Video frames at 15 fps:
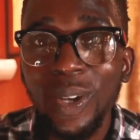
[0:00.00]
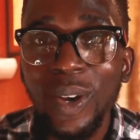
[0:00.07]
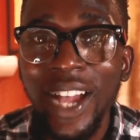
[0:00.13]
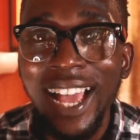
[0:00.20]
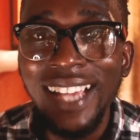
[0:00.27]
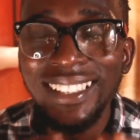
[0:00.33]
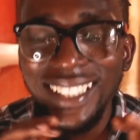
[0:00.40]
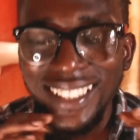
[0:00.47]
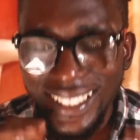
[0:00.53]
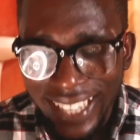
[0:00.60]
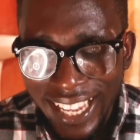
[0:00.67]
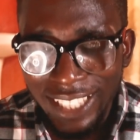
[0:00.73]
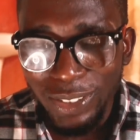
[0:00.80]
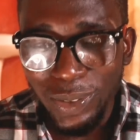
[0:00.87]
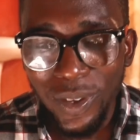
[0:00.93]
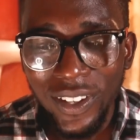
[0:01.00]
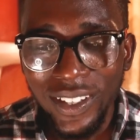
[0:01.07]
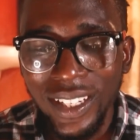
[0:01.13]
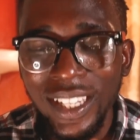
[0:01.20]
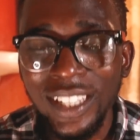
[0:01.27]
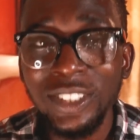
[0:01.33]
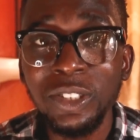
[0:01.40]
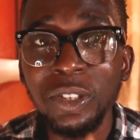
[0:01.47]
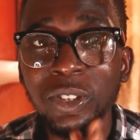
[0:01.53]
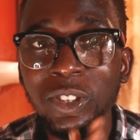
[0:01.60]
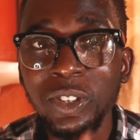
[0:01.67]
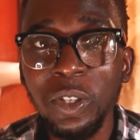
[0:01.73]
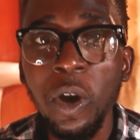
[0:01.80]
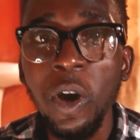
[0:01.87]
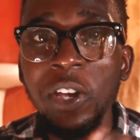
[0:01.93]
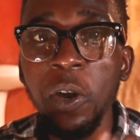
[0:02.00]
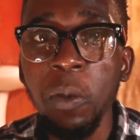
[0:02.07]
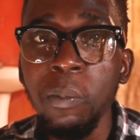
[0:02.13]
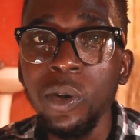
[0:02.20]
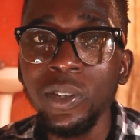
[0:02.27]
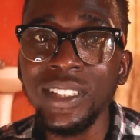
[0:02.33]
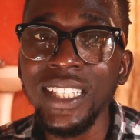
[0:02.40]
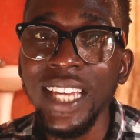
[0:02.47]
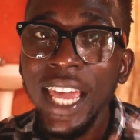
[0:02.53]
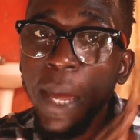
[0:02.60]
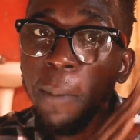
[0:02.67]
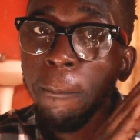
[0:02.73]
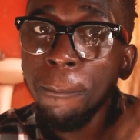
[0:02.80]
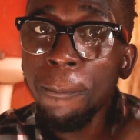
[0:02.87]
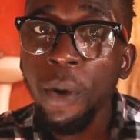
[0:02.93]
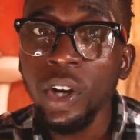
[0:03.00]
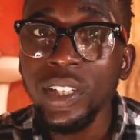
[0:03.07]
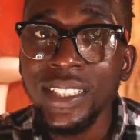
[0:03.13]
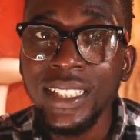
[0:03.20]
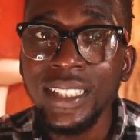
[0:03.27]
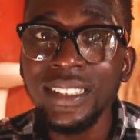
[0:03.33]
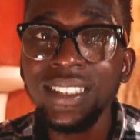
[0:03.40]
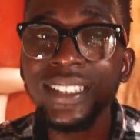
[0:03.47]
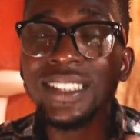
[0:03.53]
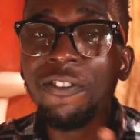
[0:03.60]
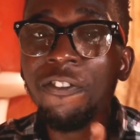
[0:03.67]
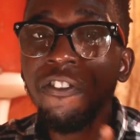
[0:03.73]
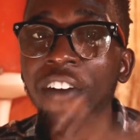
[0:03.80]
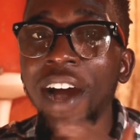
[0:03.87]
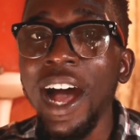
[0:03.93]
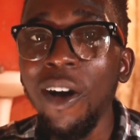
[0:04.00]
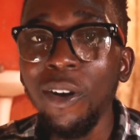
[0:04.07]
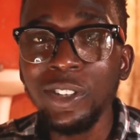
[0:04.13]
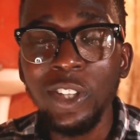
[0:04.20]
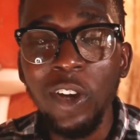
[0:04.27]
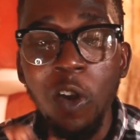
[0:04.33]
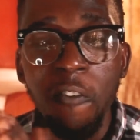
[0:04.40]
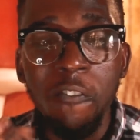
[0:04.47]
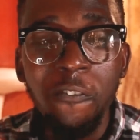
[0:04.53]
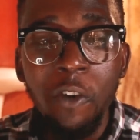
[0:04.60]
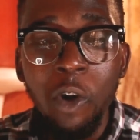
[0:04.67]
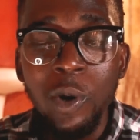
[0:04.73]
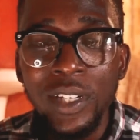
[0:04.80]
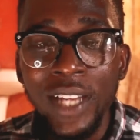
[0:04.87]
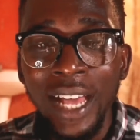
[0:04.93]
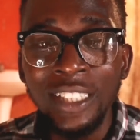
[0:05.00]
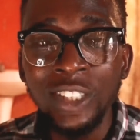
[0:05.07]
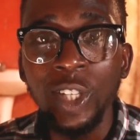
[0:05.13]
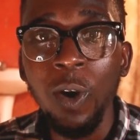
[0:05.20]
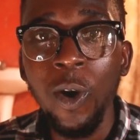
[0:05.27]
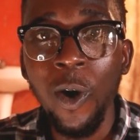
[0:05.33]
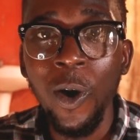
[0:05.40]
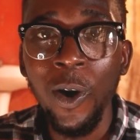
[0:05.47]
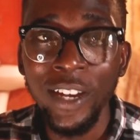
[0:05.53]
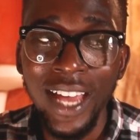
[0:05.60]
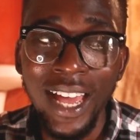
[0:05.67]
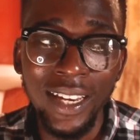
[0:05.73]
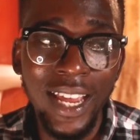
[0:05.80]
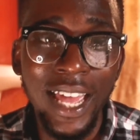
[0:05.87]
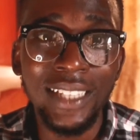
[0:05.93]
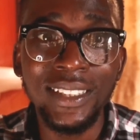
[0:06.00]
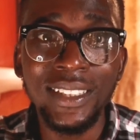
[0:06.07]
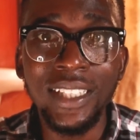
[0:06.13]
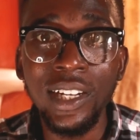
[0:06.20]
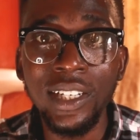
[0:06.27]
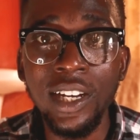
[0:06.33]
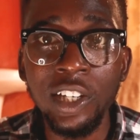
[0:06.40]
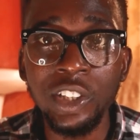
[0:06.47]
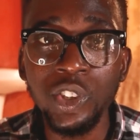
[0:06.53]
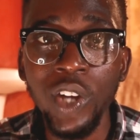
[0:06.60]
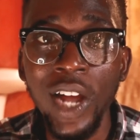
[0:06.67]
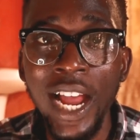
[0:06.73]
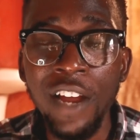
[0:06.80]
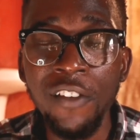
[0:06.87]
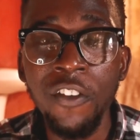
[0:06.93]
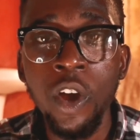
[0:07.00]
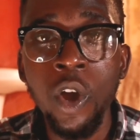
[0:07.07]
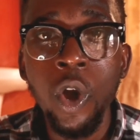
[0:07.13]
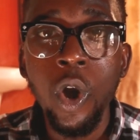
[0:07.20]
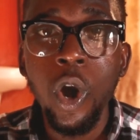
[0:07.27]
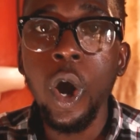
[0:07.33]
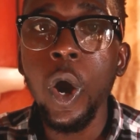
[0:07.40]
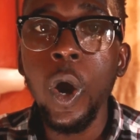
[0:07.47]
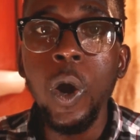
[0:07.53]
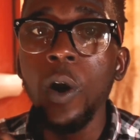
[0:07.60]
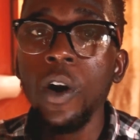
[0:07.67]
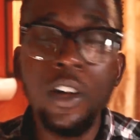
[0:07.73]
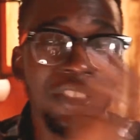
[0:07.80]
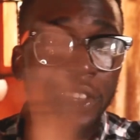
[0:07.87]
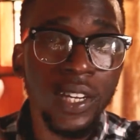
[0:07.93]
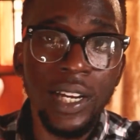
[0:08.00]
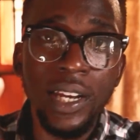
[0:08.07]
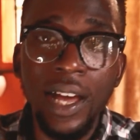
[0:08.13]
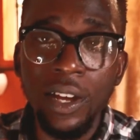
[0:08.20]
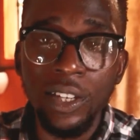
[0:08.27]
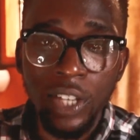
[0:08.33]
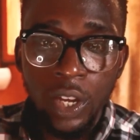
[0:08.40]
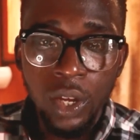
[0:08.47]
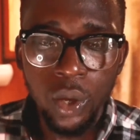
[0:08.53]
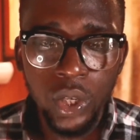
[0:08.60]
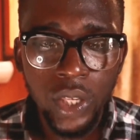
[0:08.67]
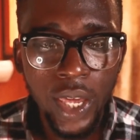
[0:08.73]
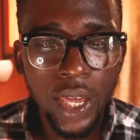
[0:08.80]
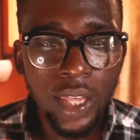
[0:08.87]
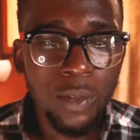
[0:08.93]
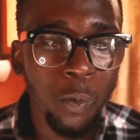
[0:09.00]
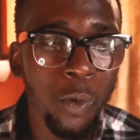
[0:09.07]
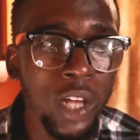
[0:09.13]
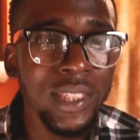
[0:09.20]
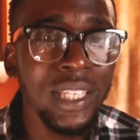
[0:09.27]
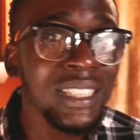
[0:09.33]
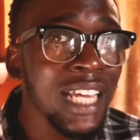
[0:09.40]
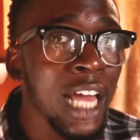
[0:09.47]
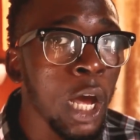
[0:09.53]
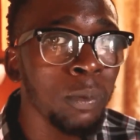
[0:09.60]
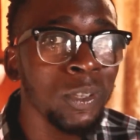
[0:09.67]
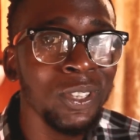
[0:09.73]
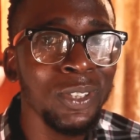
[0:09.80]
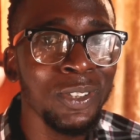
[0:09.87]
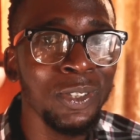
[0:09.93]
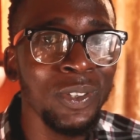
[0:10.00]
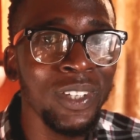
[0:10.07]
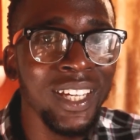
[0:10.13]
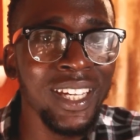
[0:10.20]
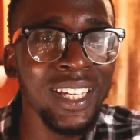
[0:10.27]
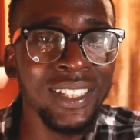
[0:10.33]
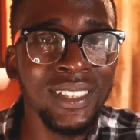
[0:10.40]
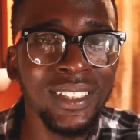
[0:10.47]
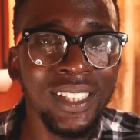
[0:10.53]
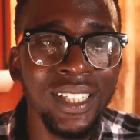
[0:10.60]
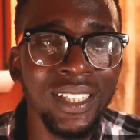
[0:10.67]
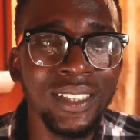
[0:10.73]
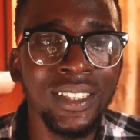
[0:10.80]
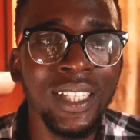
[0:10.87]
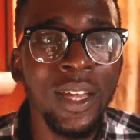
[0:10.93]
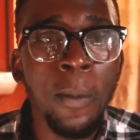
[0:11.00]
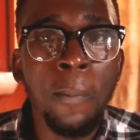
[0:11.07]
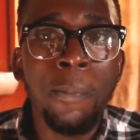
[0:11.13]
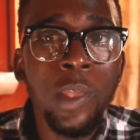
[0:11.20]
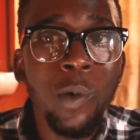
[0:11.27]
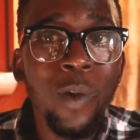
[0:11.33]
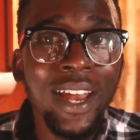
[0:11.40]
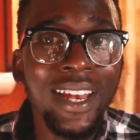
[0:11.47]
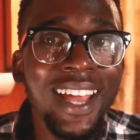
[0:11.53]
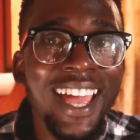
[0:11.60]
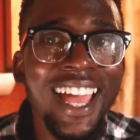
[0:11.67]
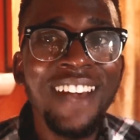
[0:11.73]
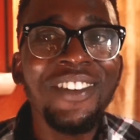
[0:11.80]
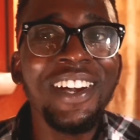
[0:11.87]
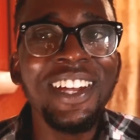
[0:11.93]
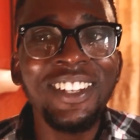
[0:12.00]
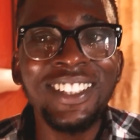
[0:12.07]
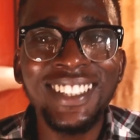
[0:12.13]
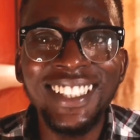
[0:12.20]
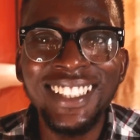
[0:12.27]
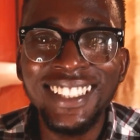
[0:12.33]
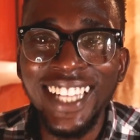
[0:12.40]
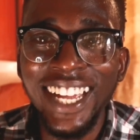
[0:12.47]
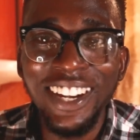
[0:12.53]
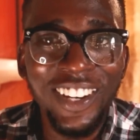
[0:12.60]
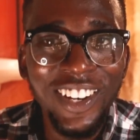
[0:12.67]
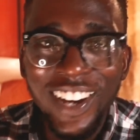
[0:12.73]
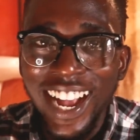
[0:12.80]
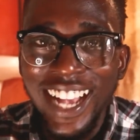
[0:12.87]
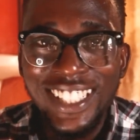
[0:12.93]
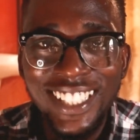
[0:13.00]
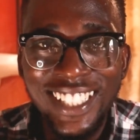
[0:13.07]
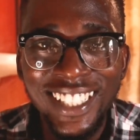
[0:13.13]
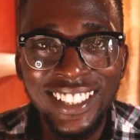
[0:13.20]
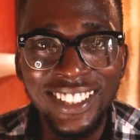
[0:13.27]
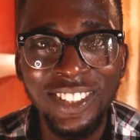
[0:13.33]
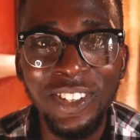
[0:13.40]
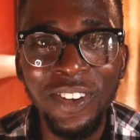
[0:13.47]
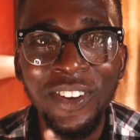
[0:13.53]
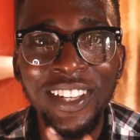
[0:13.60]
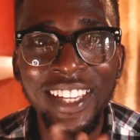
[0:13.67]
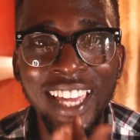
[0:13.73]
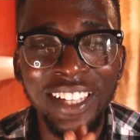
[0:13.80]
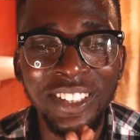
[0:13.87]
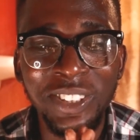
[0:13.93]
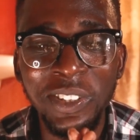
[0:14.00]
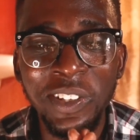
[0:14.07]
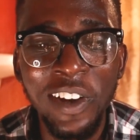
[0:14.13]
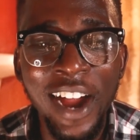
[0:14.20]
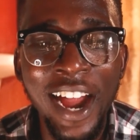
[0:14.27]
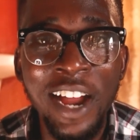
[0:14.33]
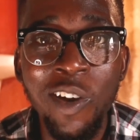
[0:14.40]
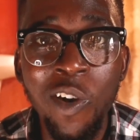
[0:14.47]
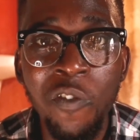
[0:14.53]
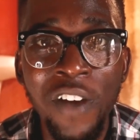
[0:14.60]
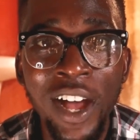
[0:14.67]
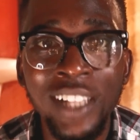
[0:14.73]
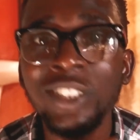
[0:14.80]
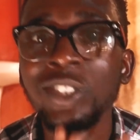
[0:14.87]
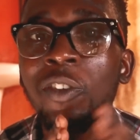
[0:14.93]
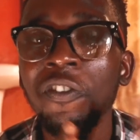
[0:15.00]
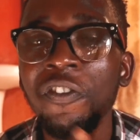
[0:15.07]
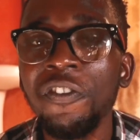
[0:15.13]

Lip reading: so guys, the next one is to store your most important files or folders on an external drive or on the cloud. Okay, what this helps you do is this: whenever your system crashes, you don't get to cry over some